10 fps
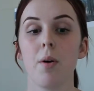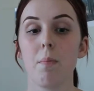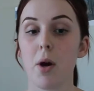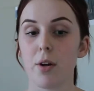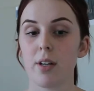
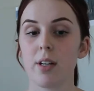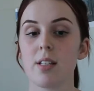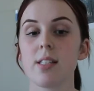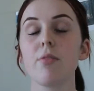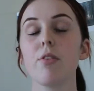Mode,
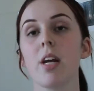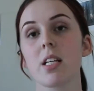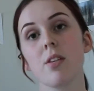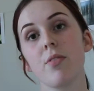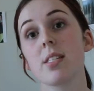
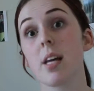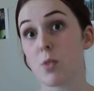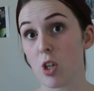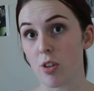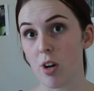self-reflexive, a
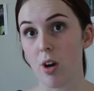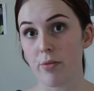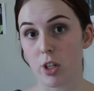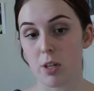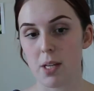subgenre of
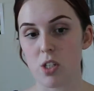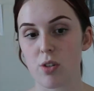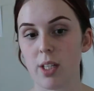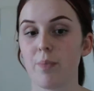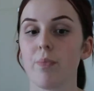
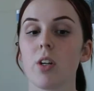documentary.